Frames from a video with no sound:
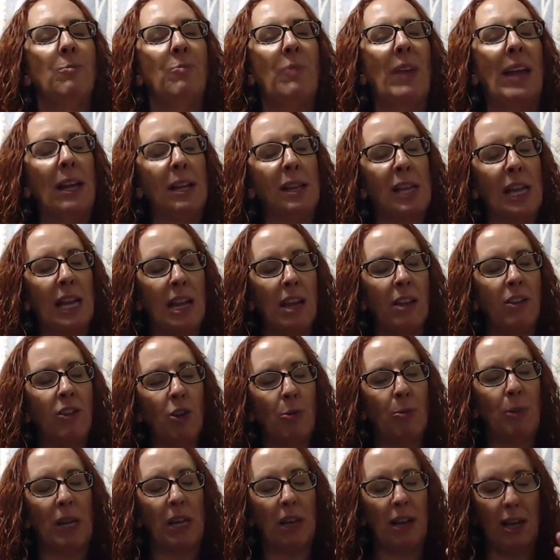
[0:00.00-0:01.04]
It's either
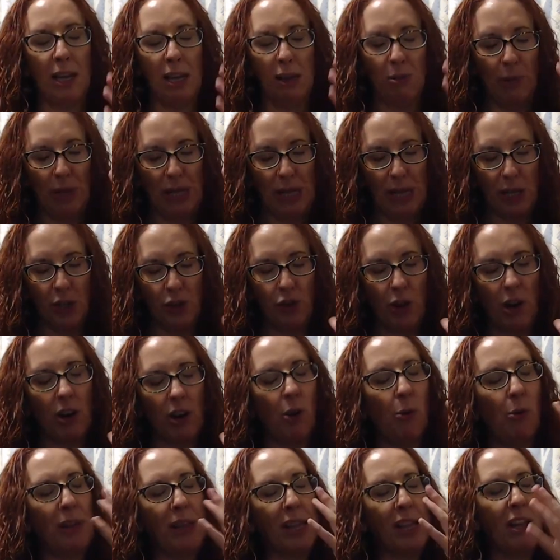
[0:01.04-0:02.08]
because we
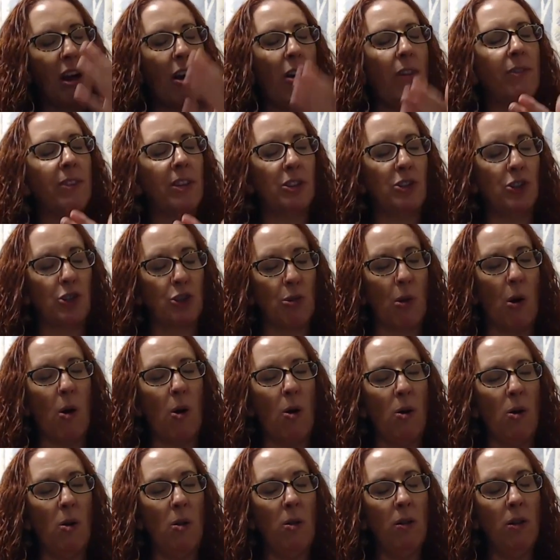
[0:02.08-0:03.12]
struggle with
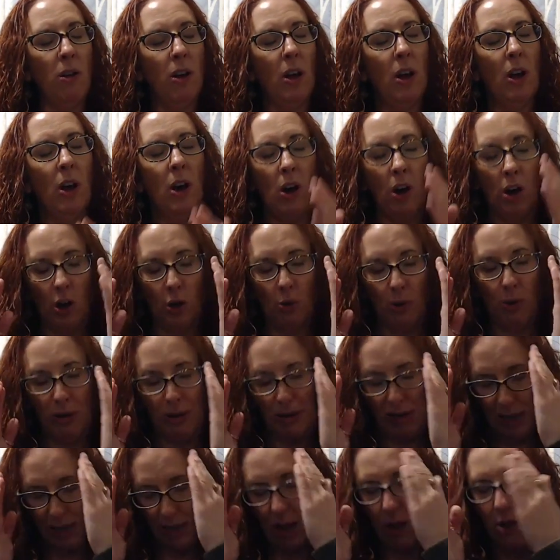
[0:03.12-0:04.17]
self-control or we're
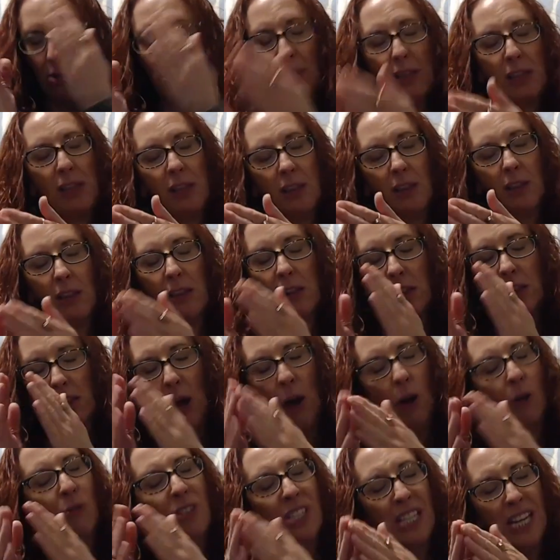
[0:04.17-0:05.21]
so
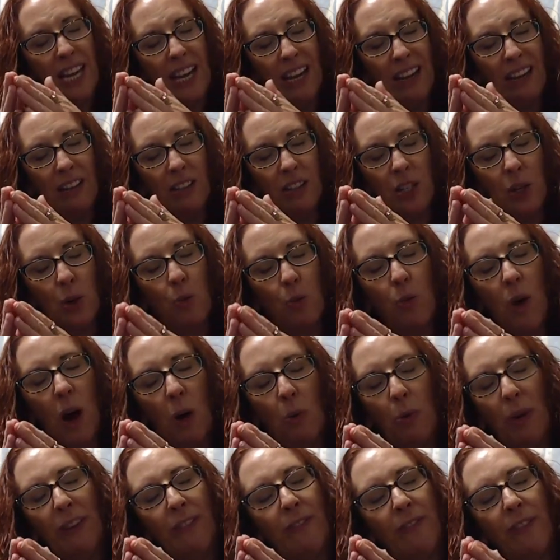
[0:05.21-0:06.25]
zoned in to
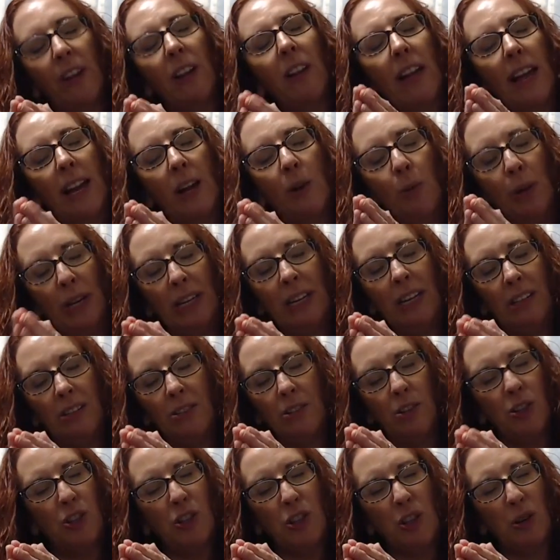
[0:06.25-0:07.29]
what we feel like we need
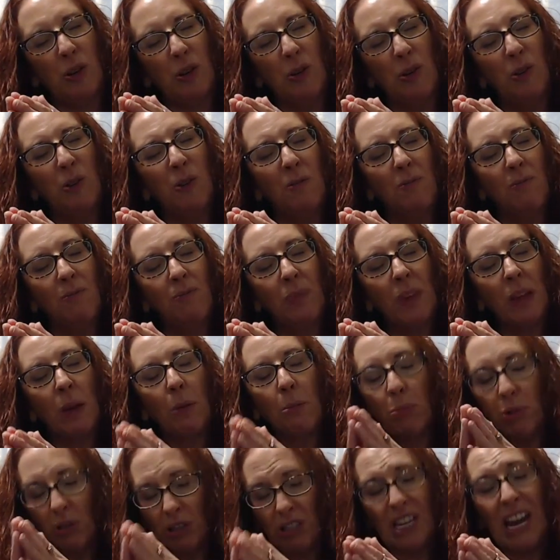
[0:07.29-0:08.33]
to do,
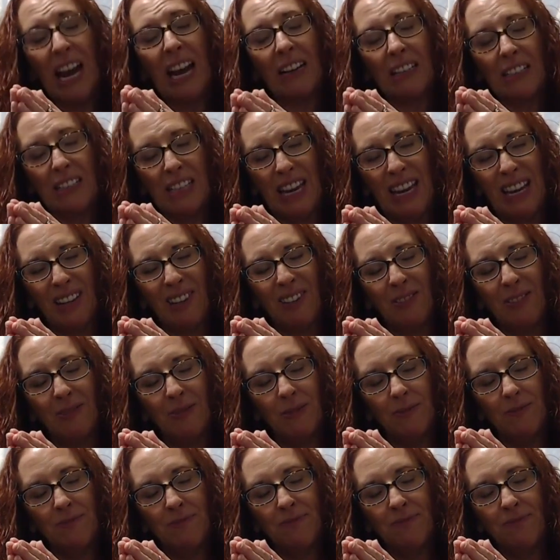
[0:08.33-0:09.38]
protecting,
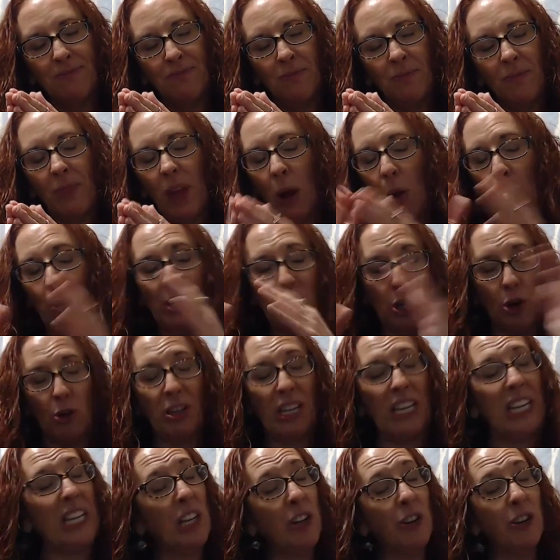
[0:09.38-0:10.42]
that we
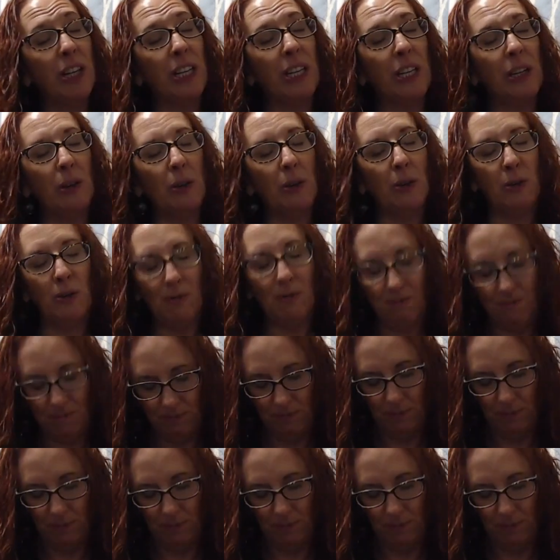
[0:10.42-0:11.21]
don't hear you.